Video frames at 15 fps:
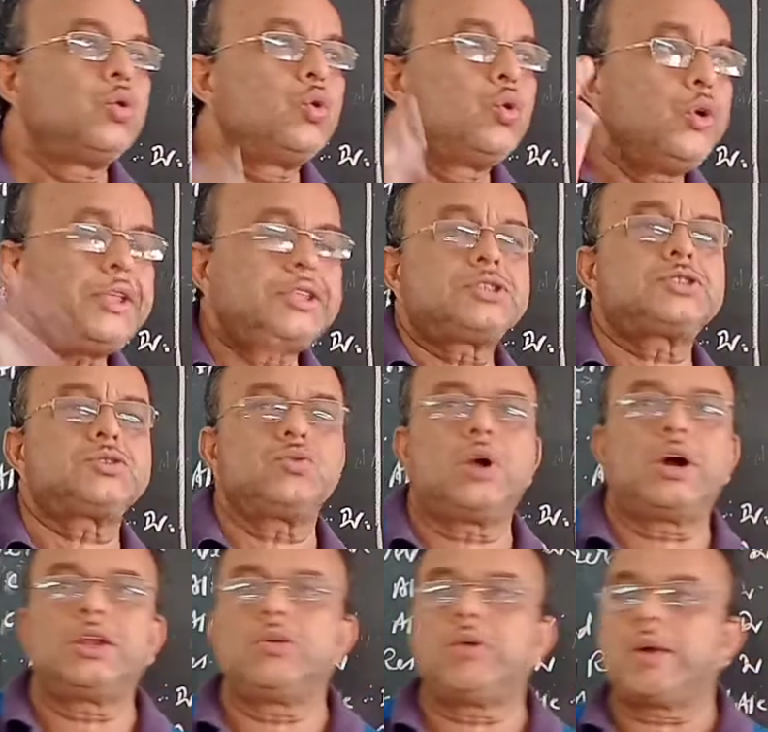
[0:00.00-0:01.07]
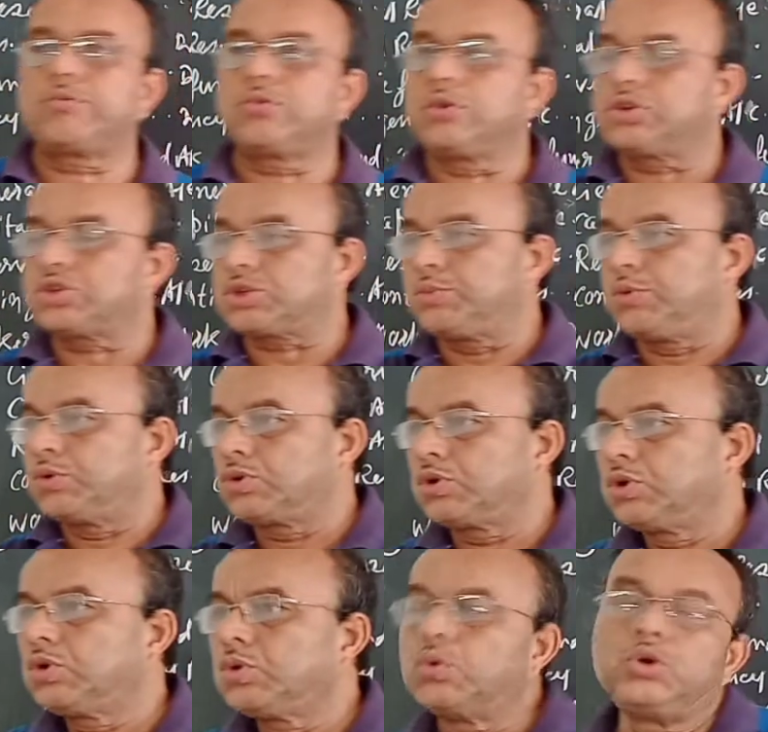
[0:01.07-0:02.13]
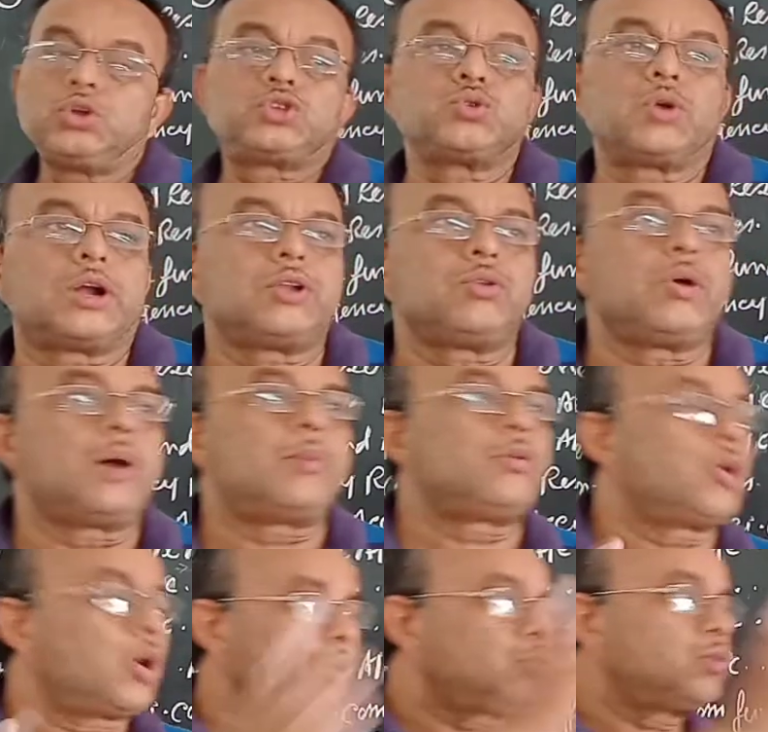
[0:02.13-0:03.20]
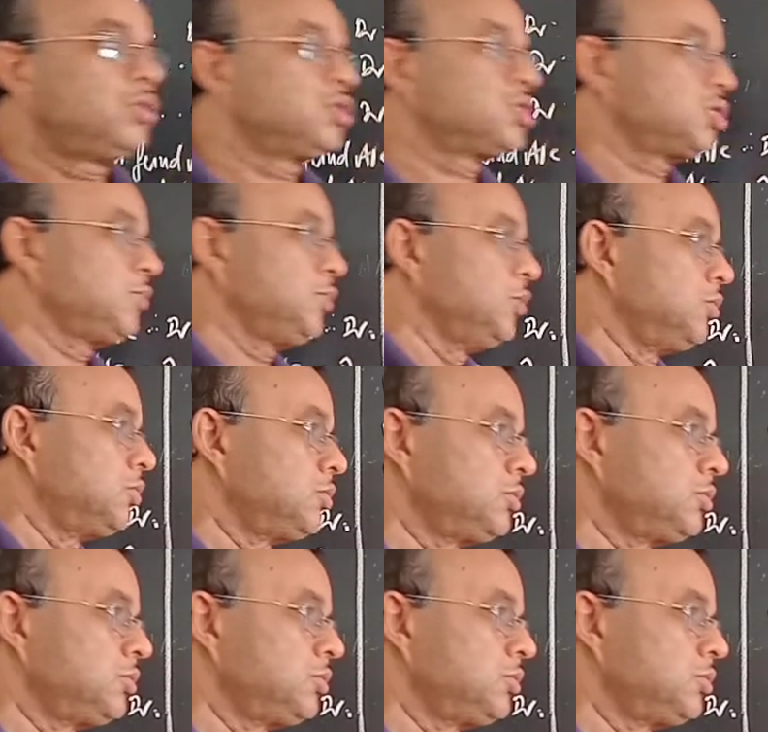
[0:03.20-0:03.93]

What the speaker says: which one you have to distribute, which one you have not to distribute.